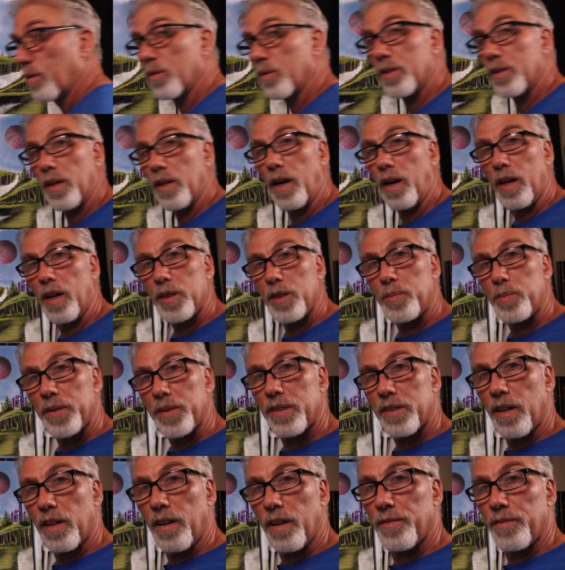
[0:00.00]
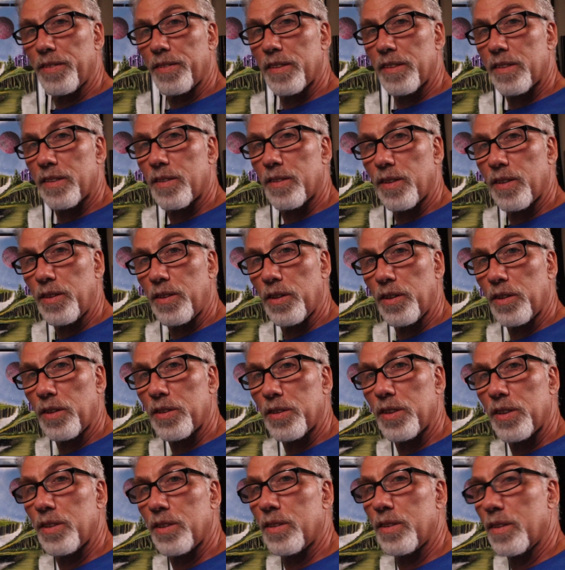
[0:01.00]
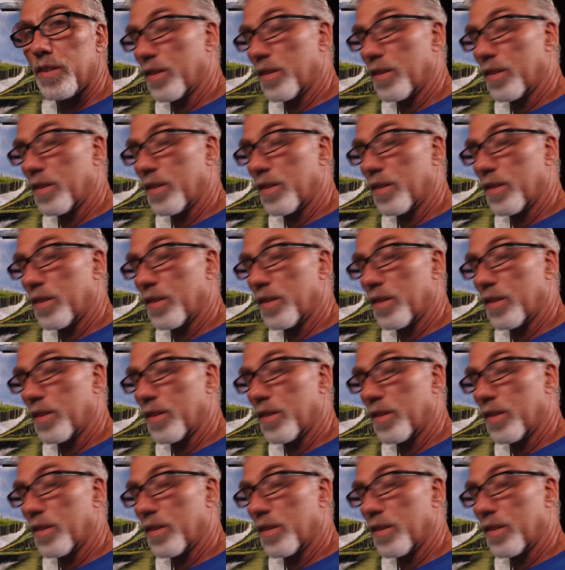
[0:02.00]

was the hospice office. The nurses